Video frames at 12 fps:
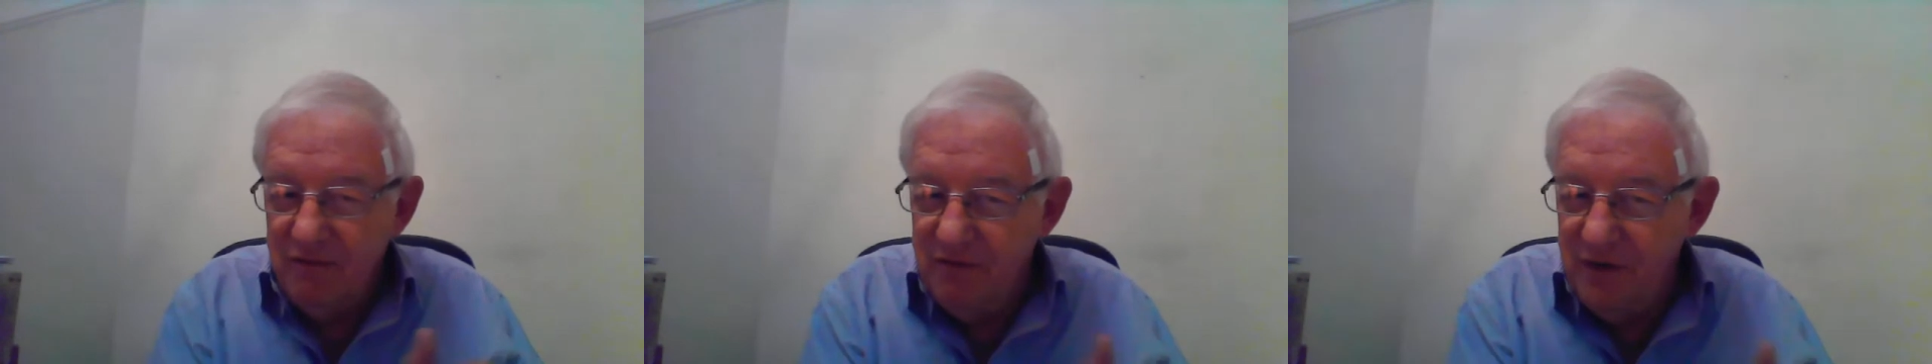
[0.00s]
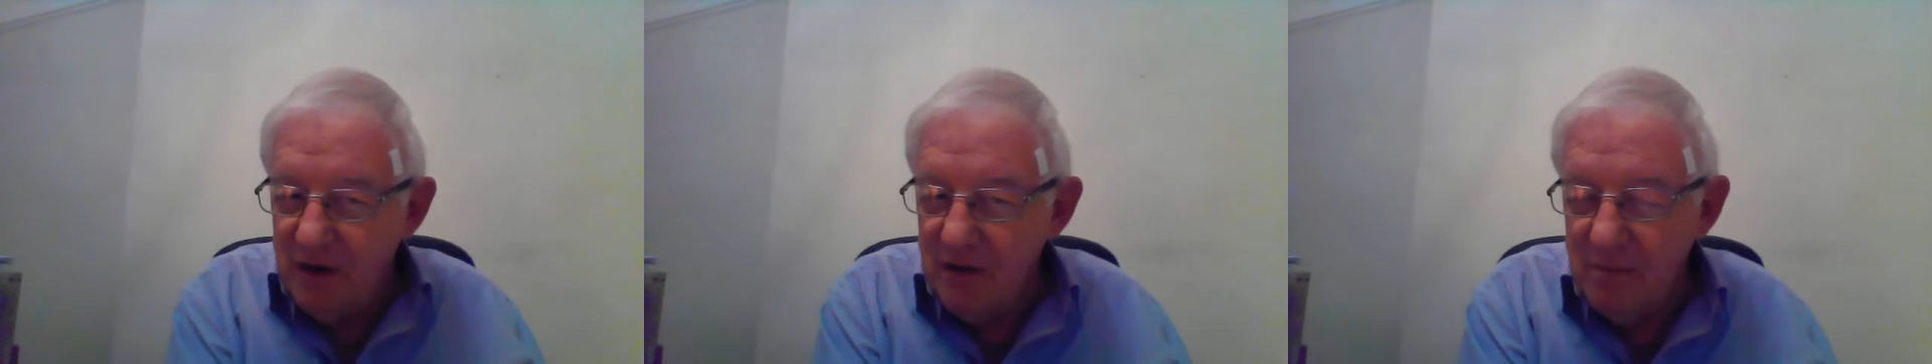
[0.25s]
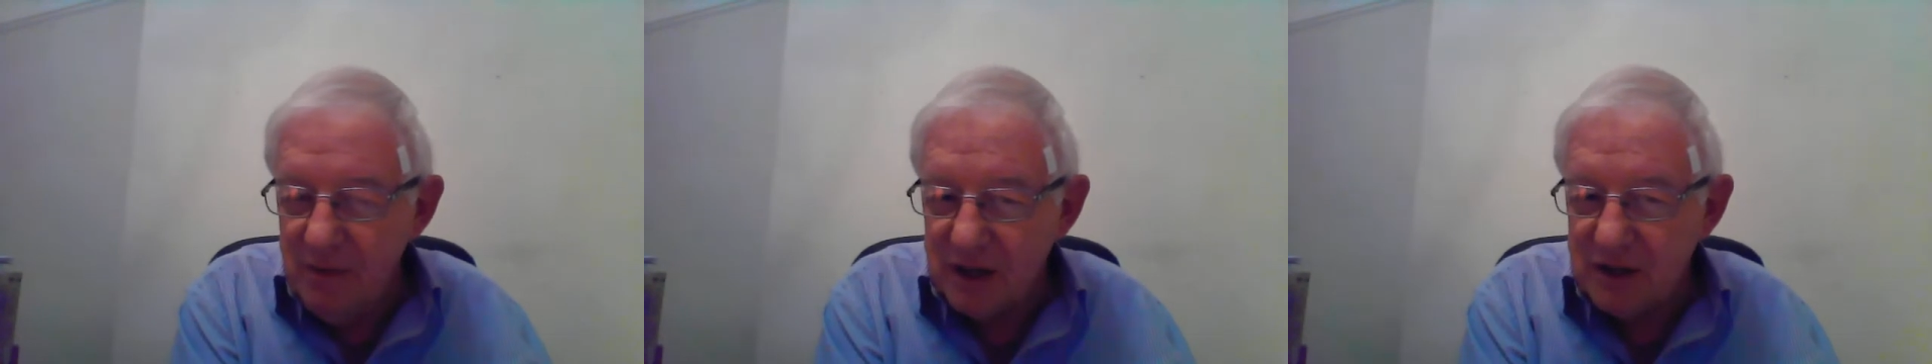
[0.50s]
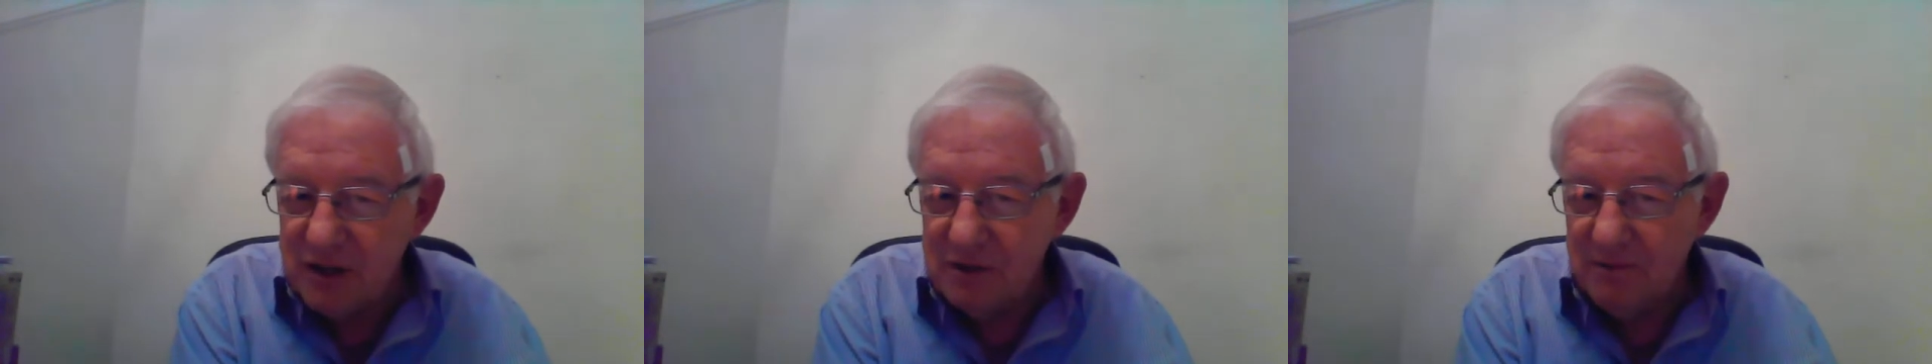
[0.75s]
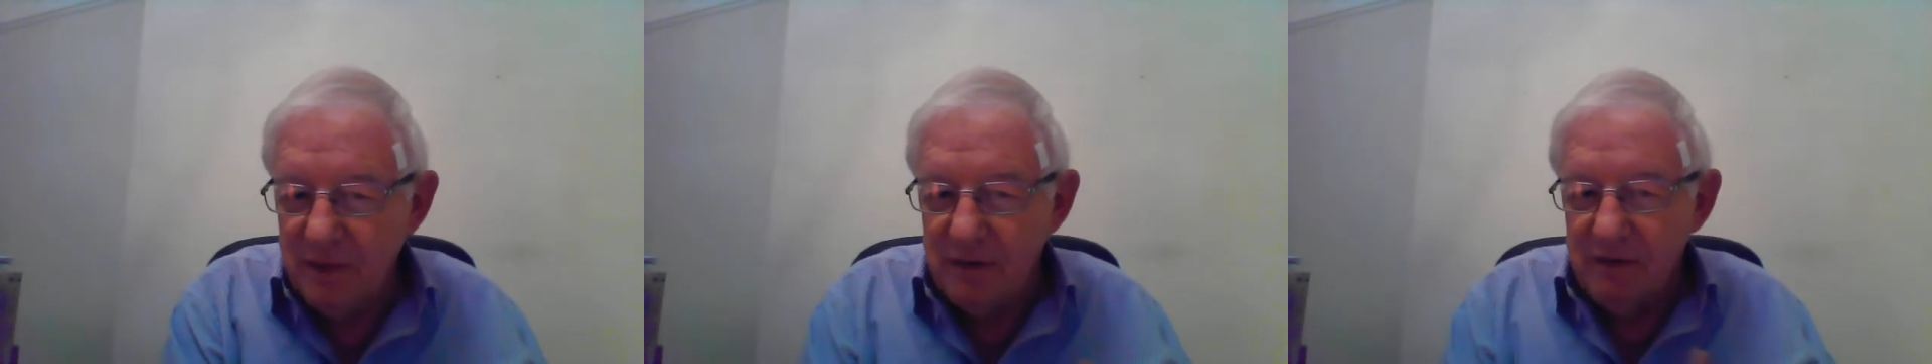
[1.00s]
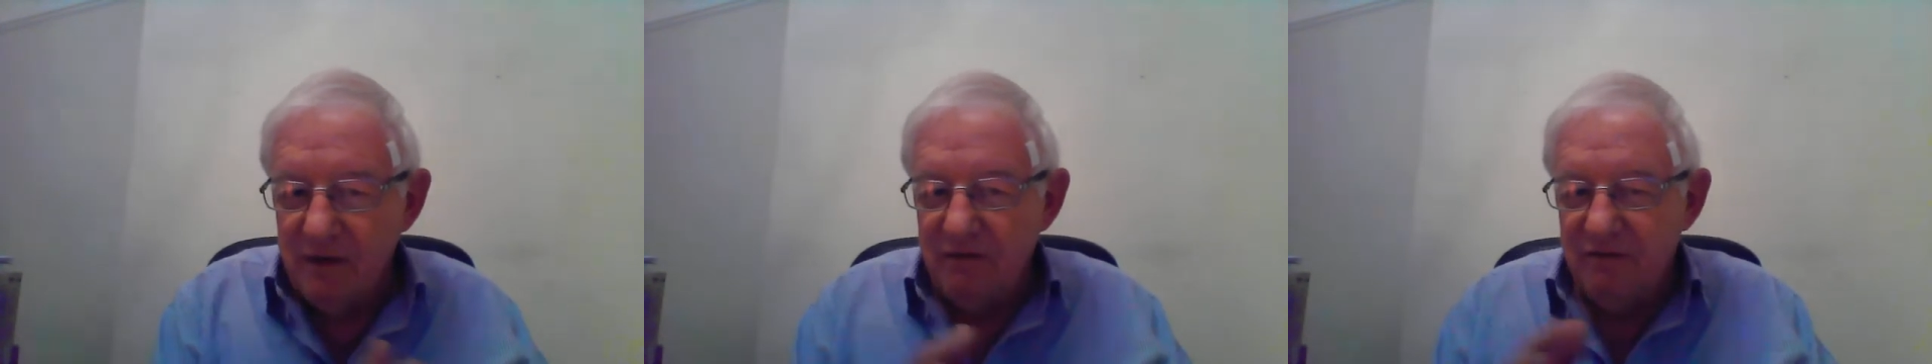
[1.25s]
Very
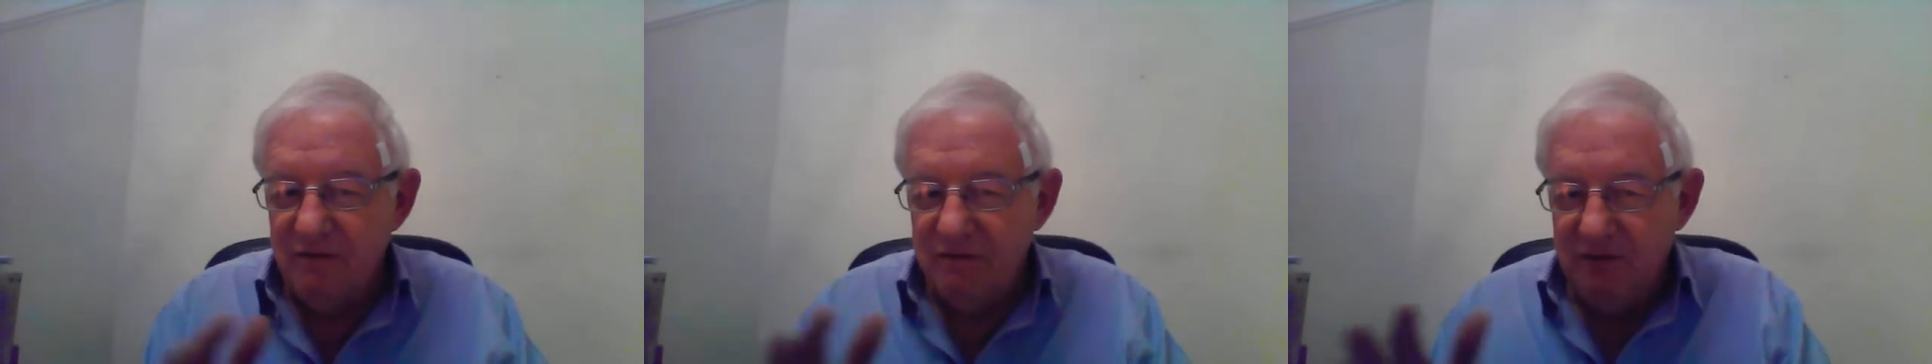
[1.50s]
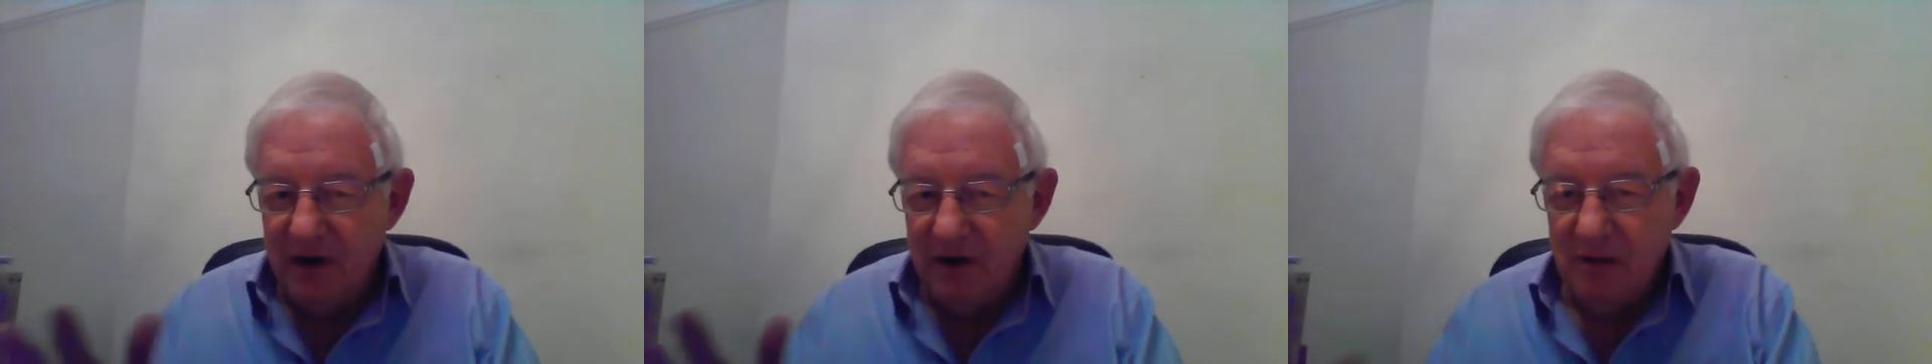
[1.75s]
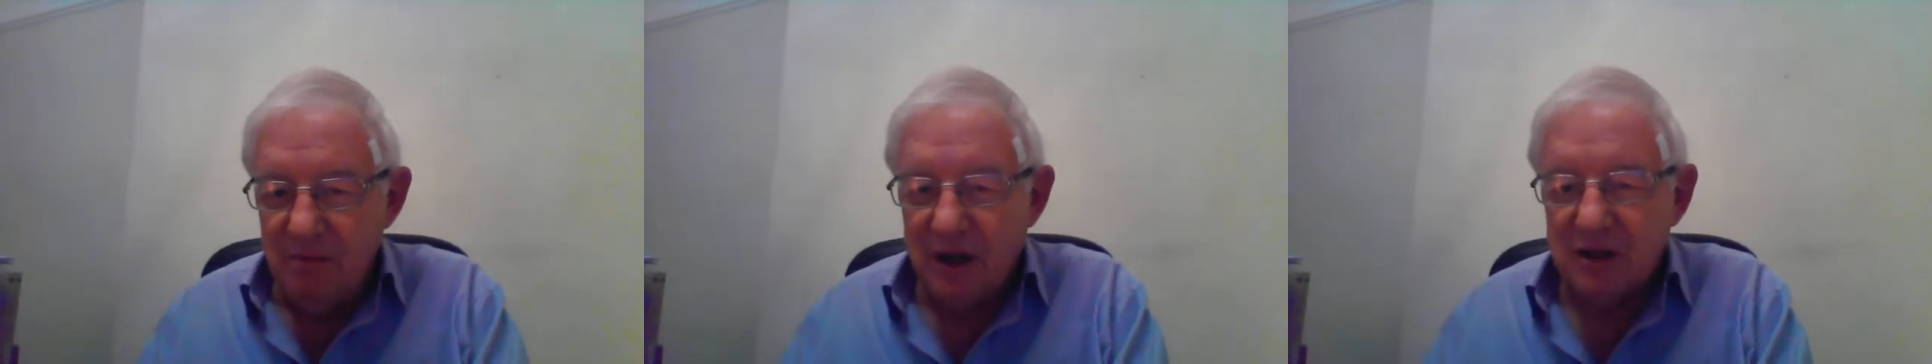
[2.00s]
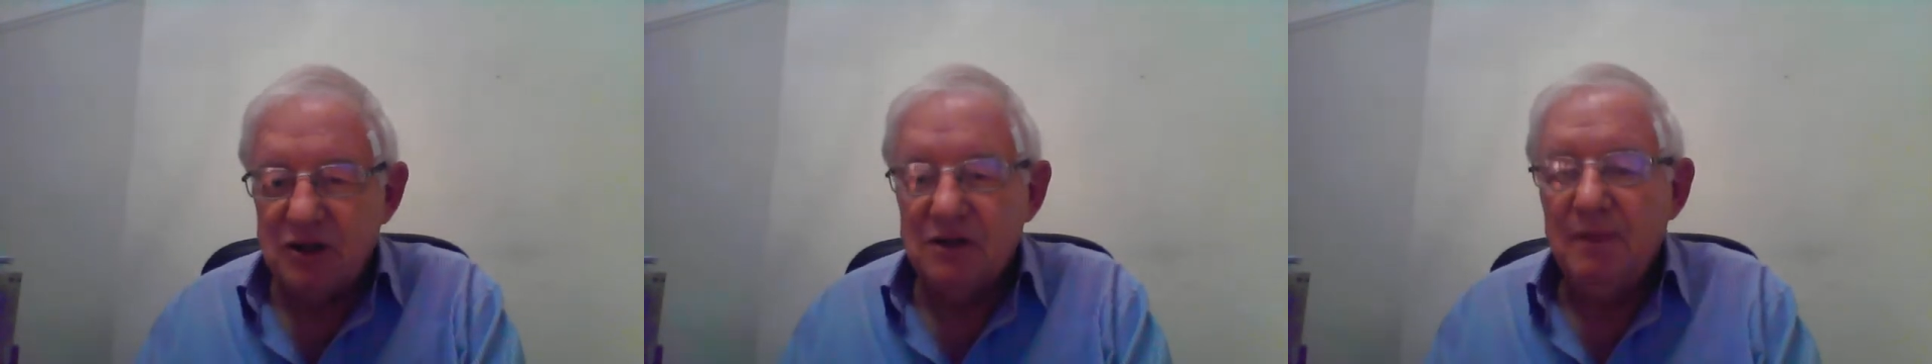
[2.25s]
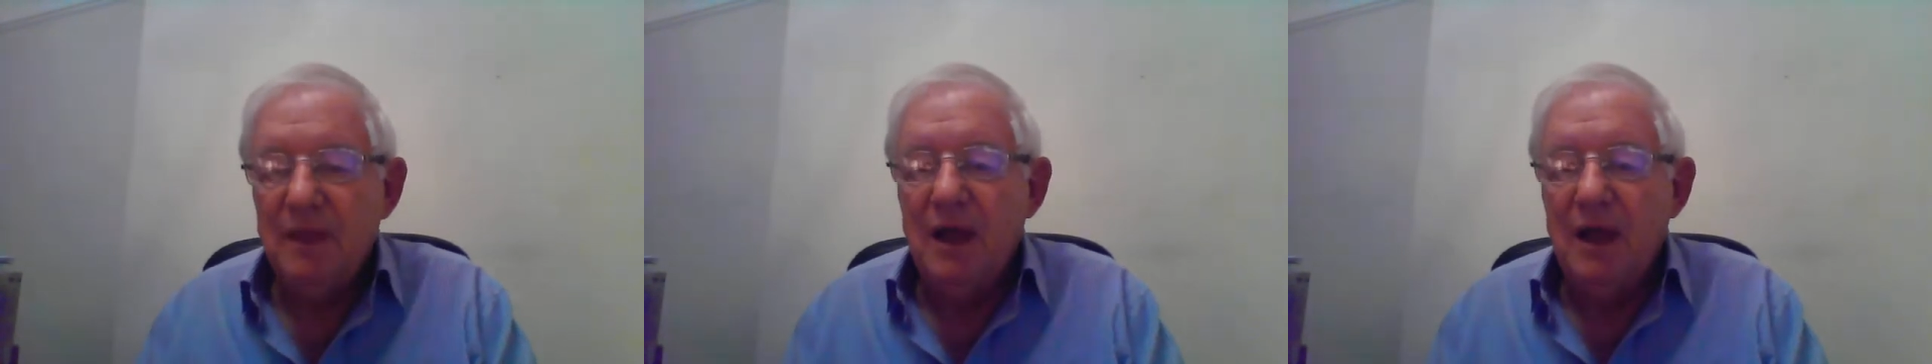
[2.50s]
much